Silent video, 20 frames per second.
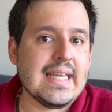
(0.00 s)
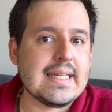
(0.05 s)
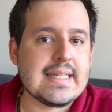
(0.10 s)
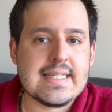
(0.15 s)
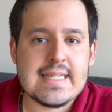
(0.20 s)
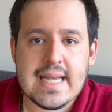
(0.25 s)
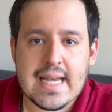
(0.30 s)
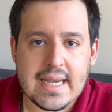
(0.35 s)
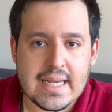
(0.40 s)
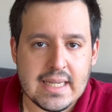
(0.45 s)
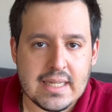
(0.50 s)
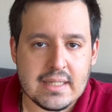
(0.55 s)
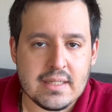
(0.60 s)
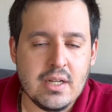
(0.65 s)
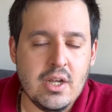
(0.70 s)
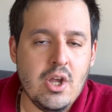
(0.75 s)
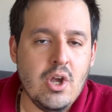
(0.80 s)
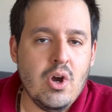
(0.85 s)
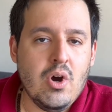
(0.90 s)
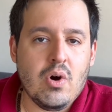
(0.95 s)
a tagging
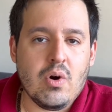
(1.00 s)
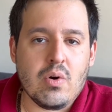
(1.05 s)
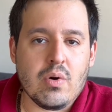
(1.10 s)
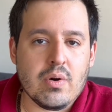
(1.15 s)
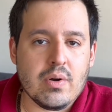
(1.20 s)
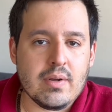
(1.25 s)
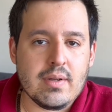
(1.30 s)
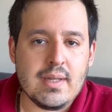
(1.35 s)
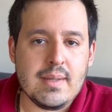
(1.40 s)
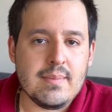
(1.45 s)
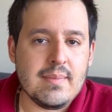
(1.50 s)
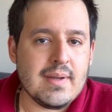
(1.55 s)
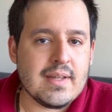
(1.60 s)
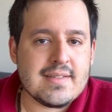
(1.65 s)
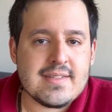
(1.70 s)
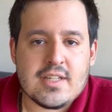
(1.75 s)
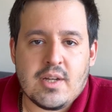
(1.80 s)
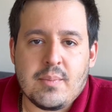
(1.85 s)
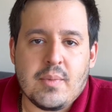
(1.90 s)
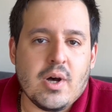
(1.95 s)
or
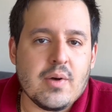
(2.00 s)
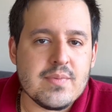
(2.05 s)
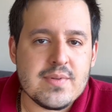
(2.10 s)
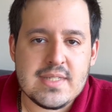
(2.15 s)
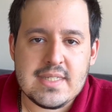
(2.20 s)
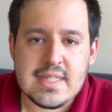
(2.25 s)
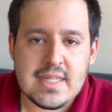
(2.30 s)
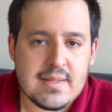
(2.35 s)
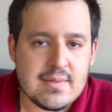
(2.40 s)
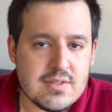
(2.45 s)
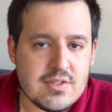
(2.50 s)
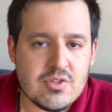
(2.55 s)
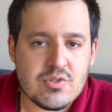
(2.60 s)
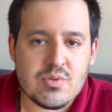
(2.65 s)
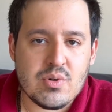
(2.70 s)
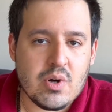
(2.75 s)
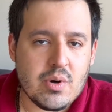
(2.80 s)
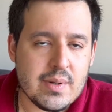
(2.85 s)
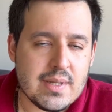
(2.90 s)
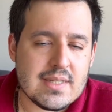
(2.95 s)
some obscene
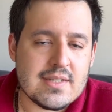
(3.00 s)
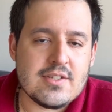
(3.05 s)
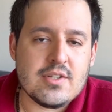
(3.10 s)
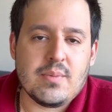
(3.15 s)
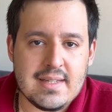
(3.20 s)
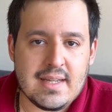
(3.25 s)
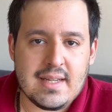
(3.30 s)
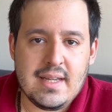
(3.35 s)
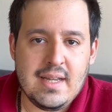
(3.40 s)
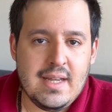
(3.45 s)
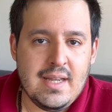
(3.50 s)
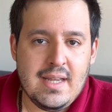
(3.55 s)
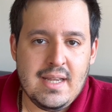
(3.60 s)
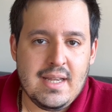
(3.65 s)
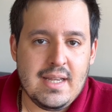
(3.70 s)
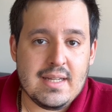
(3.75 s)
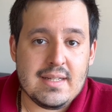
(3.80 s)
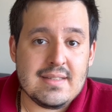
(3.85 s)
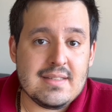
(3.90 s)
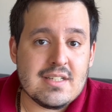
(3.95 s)
drawing, so that
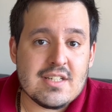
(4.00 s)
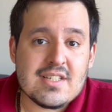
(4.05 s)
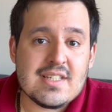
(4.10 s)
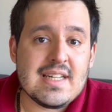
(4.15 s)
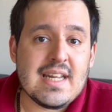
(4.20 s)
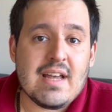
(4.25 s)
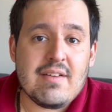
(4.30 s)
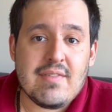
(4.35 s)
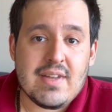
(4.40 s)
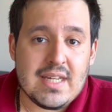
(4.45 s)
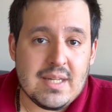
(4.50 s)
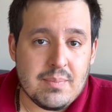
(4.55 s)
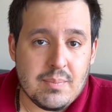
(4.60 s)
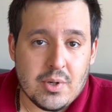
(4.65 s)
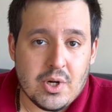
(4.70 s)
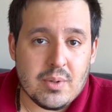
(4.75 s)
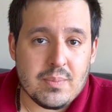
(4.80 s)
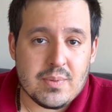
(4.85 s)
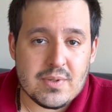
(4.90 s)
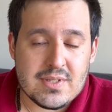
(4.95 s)
it doesn't have any
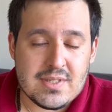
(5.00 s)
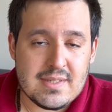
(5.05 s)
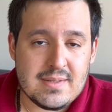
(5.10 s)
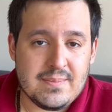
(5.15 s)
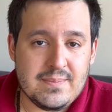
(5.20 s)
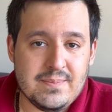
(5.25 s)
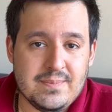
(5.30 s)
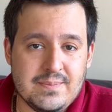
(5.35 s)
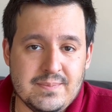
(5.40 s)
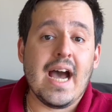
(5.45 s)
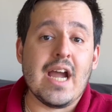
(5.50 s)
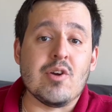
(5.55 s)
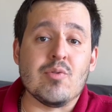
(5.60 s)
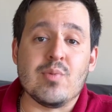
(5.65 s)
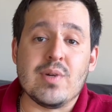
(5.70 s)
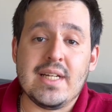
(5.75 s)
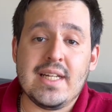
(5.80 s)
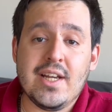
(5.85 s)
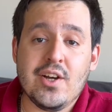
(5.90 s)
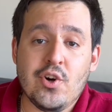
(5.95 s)
purpose. I
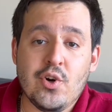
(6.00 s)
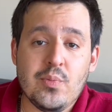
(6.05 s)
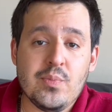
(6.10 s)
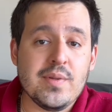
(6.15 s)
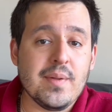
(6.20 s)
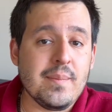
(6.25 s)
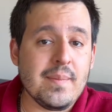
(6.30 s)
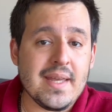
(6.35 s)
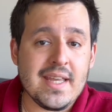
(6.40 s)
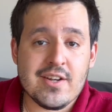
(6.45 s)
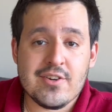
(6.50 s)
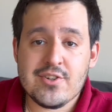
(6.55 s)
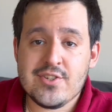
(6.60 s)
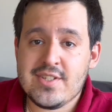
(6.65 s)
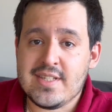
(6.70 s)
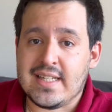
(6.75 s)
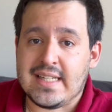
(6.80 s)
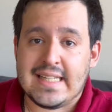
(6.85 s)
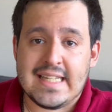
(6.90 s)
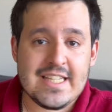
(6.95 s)
really hope the mayors
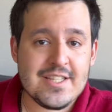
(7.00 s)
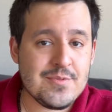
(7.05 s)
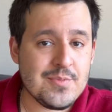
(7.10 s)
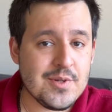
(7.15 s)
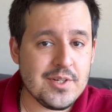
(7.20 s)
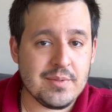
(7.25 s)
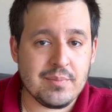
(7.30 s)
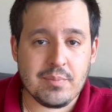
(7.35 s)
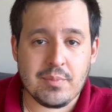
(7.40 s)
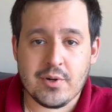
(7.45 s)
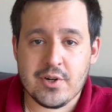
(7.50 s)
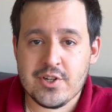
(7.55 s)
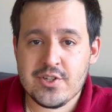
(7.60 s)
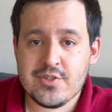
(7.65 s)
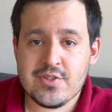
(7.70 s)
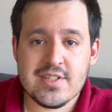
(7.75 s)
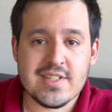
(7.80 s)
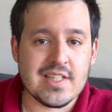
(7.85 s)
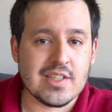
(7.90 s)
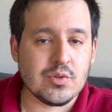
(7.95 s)
in Lisbon and Porto
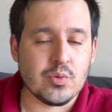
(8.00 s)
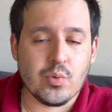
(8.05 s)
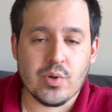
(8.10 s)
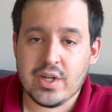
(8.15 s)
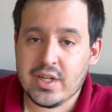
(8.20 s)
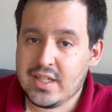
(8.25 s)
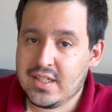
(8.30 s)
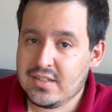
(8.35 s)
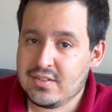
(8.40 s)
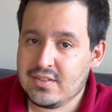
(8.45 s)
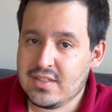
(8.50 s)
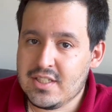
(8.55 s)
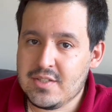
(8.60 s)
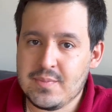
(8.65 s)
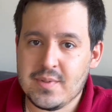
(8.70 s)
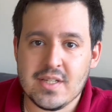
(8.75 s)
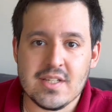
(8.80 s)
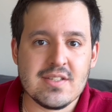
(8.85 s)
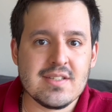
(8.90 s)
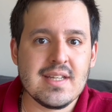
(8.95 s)
start working on this,
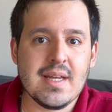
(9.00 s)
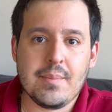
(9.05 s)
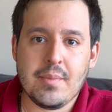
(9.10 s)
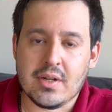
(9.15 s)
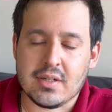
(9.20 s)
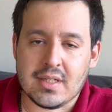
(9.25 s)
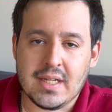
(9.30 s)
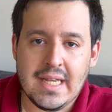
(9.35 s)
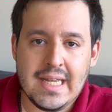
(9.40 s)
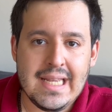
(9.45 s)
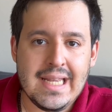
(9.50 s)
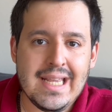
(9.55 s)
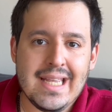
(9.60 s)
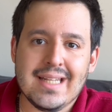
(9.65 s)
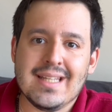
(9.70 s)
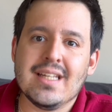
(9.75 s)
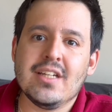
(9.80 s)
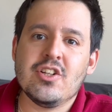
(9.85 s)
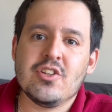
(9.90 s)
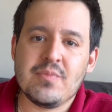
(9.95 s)
because come on, it
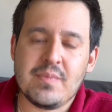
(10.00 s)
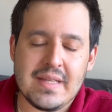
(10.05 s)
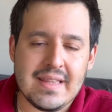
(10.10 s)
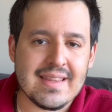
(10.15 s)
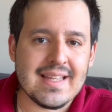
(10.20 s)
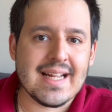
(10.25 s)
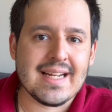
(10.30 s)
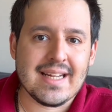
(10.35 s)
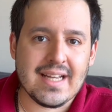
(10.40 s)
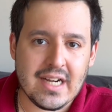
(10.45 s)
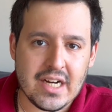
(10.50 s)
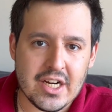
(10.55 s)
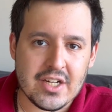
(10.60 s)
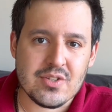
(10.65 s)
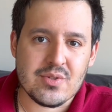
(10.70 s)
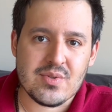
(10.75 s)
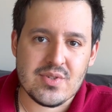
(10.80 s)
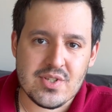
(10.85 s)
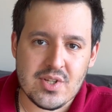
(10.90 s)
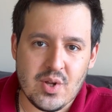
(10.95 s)
cannot be that hard
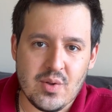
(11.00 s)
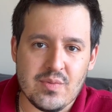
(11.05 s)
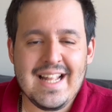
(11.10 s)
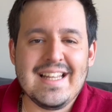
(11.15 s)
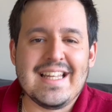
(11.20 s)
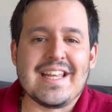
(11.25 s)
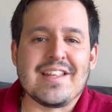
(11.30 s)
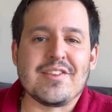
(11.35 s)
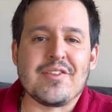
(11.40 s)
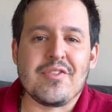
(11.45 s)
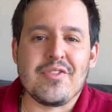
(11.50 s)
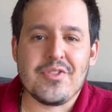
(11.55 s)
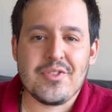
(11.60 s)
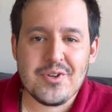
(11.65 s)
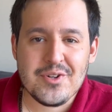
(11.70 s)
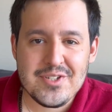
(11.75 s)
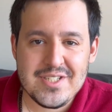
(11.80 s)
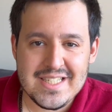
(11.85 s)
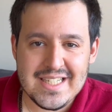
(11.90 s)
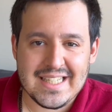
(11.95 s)
to solve. Like, the
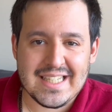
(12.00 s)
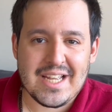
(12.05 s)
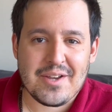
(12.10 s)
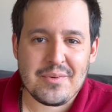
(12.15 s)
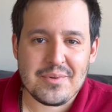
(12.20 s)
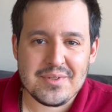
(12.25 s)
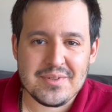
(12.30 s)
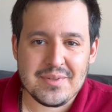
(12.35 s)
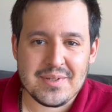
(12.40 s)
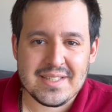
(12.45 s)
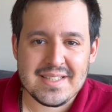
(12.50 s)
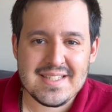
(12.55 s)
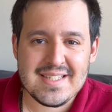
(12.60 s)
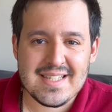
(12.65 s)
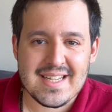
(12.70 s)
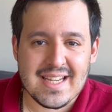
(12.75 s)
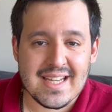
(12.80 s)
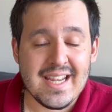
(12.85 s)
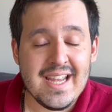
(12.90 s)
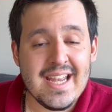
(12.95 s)
third thing I would want to
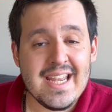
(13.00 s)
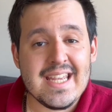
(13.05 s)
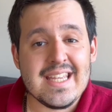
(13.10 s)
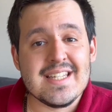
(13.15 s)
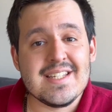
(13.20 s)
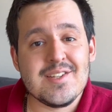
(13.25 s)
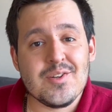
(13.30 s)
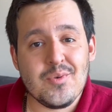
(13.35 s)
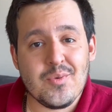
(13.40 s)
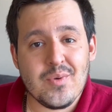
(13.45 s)
say is the